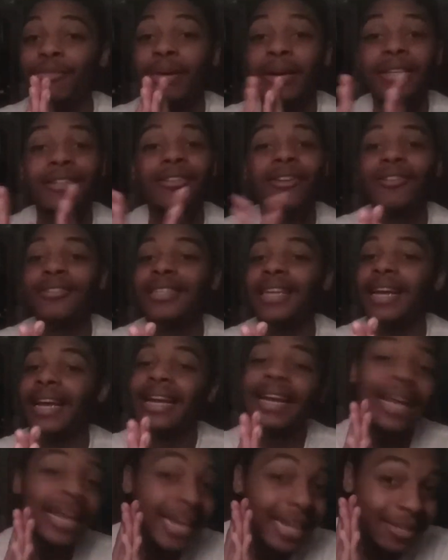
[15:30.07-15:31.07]
but you know what I'm
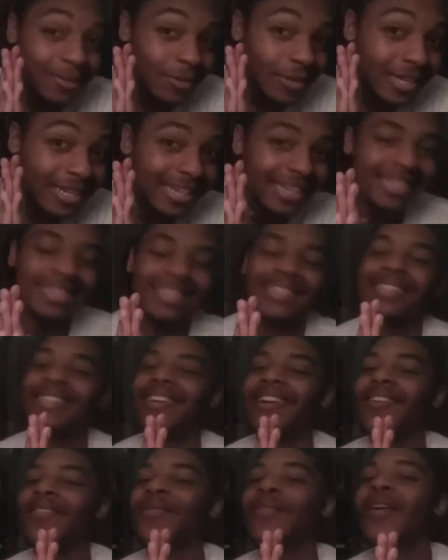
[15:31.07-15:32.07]
saying? It is what it is,
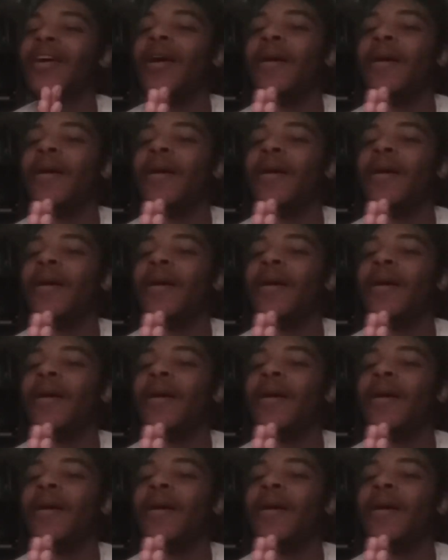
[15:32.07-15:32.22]
you know.